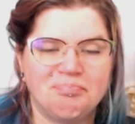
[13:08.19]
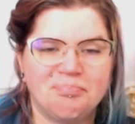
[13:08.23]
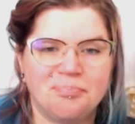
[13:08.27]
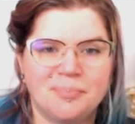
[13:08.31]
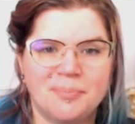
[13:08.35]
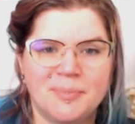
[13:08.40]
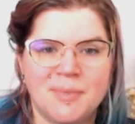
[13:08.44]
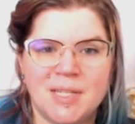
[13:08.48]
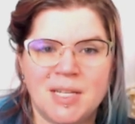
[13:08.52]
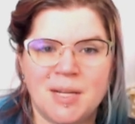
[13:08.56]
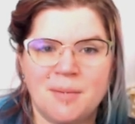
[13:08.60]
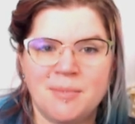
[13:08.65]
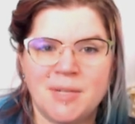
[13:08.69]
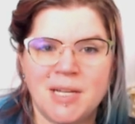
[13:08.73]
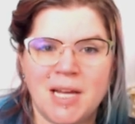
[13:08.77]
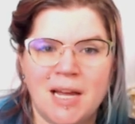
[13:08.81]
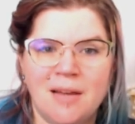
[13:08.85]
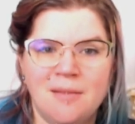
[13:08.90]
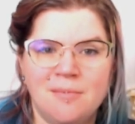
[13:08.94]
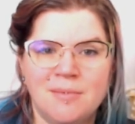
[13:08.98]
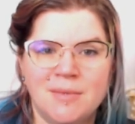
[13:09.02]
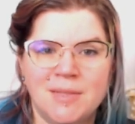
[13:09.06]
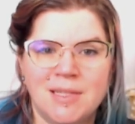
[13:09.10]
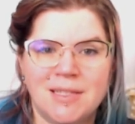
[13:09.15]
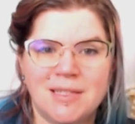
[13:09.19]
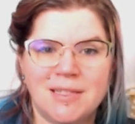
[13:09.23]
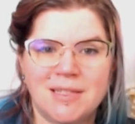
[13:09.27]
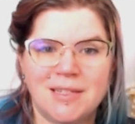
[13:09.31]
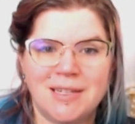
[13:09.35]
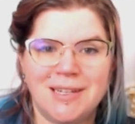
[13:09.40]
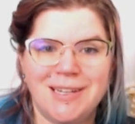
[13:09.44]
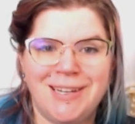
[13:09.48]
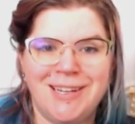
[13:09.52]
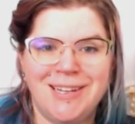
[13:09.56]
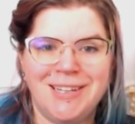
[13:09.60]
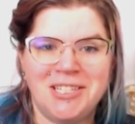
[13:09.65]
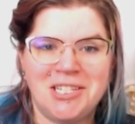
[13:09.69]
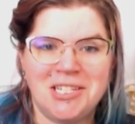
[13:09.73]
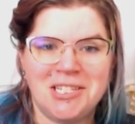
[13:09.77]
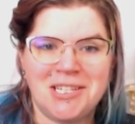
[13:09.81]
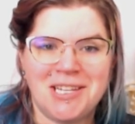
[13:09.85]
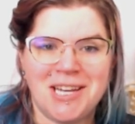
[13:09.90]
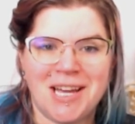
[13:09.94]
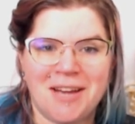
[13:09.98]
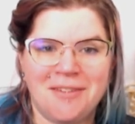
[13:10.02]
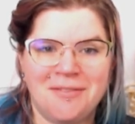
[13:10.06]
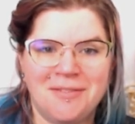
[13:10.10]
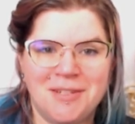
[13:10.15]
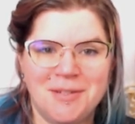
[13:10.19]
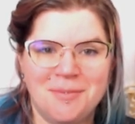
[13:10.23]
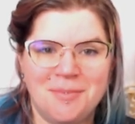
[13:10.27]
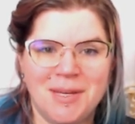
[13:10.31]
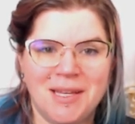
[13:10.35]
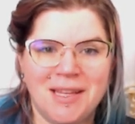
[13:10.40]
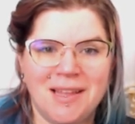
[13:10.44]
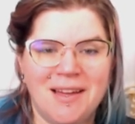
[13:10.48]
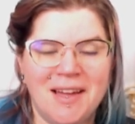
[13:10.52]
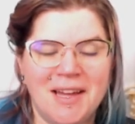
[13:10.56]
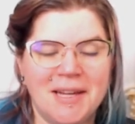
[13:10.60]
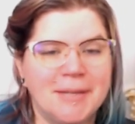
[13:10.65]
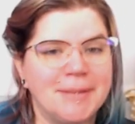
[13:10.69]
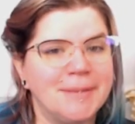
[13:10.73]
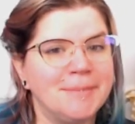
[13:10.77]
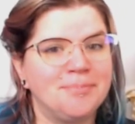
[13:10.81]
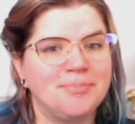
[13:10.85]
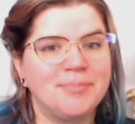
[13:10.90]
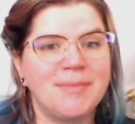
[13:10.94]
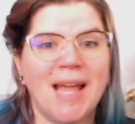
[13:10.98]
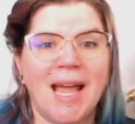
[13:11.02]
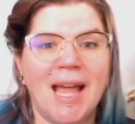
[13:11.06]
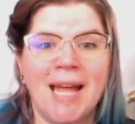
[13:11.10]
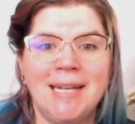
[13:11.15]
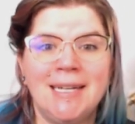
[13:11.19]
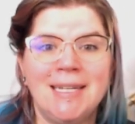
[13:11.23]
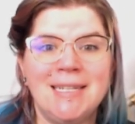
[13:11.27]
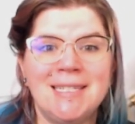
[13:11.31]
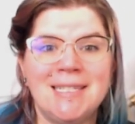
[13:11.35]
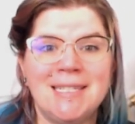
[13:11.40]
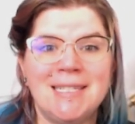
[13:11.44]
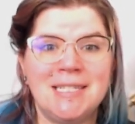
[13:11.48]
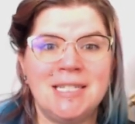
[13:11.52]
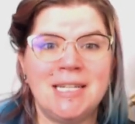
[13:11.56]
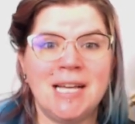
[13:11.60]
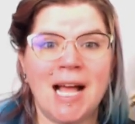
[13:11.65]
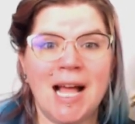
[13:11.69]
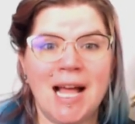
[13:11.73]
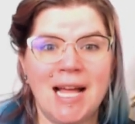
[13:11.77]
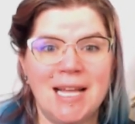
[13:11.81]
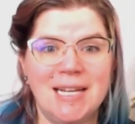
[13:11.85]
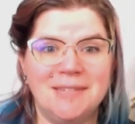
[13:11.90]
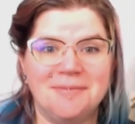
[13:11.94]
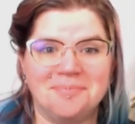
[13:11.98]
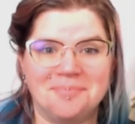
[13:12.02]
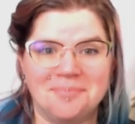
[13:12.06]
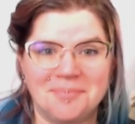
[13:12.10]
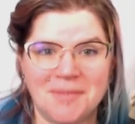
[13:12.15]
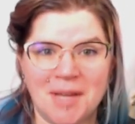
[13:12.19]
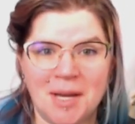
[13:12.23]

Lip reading: sometimes you just have to be like, and it's done.